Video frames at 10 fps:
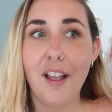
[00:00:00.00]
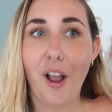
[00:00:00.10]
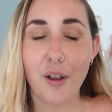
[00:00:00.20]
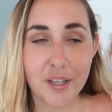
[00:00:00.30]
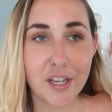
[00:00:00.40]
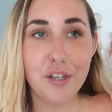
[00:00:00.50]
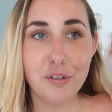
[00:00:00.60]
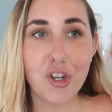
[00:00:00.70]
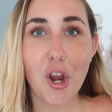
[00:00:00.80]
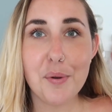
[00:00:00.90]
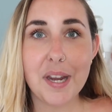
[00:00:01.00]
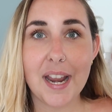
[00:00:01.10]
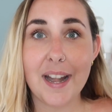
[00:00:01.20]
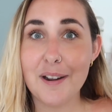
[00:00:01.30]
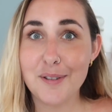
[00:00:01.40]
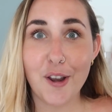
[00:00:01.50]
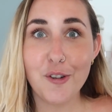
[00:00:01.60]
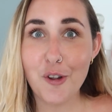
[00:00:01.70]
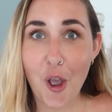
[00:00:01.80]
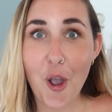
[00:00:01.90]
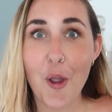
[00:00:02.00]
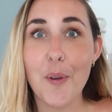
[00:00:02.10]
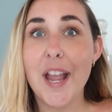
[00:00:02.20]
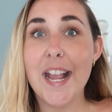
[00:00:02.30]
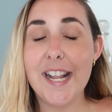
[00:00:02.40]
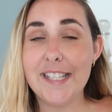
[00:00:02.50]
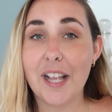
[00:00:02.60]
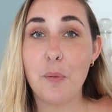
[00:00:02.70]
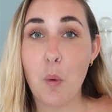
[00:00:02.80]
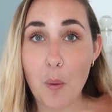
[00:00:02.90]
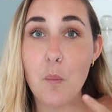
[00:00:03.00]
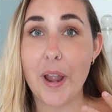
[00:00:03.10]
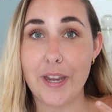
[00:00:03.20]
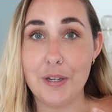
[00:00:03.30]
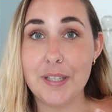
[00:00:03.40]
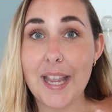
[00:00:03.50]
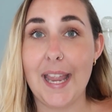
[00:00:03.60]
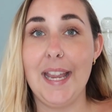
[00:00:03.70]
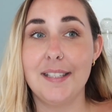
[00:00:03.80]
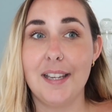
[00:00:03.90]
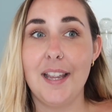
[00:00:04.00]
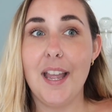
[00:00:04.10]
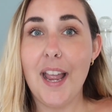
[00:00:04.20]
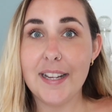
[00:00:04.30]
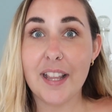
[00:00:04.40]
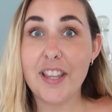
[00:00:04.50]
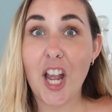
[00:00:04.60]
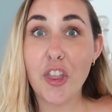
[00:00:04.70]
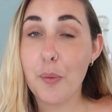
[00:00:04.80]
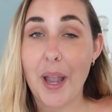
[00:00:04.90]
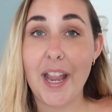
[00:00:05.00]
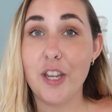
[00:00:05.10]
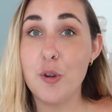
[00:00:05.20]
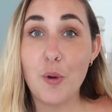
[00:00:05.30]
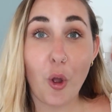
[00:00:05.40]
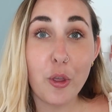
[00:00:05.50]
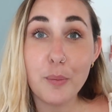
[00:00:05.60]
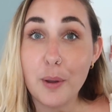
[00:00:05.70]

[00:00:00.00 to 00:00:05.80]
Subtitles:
I was like, are you joking? He was like, no. He said, one way you did. He said, the other way, you got them